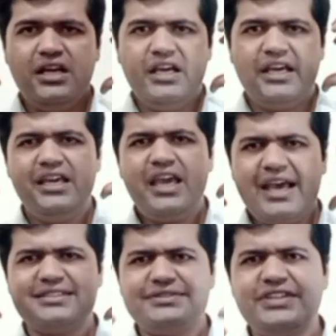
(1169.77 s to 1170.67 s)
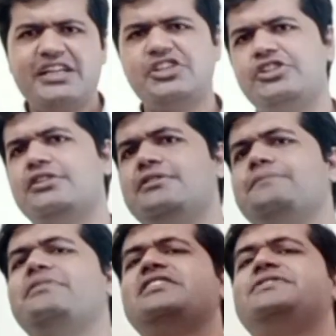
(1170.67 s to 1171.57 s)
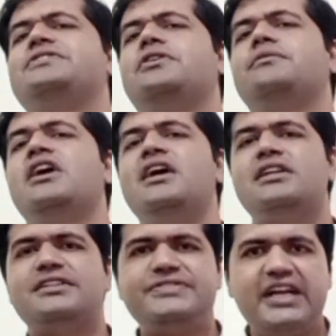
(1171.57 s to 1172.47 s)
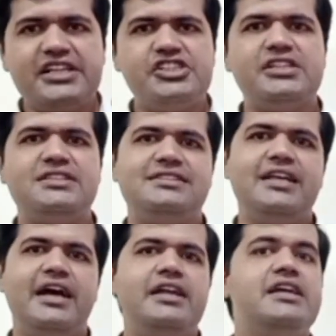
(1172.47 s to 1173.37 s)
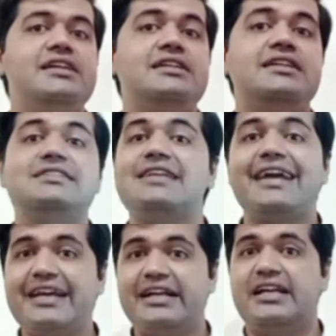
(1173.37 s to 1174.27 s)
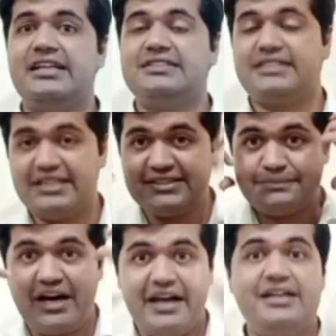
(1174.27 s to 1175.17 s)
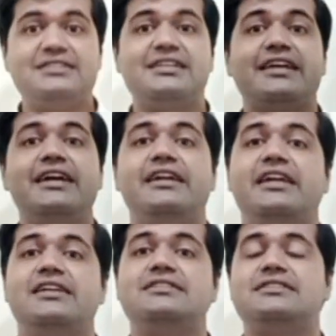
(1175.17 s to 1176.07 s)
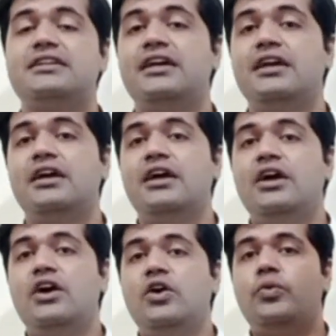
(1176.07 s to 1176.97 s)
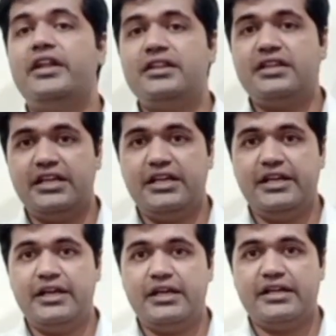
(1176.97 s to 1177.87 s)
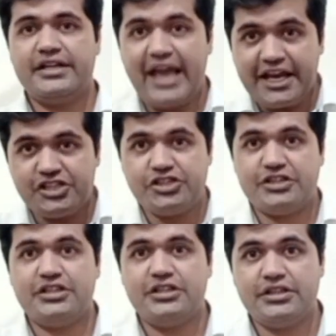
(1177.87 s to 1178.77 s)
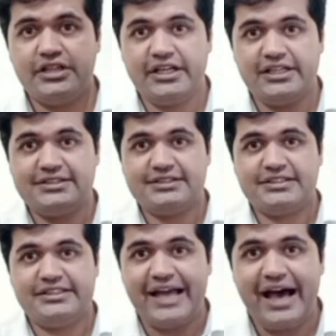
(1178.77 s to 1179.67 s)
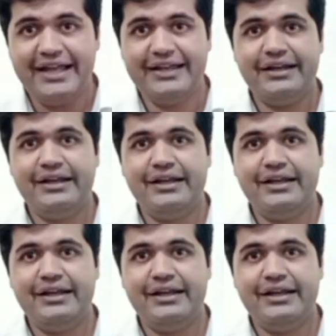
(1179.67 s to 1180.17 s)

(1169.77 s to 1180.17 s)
he has a function to perform. The function is that he is a catalyst, his mind is a catalyst. When the reaction is done,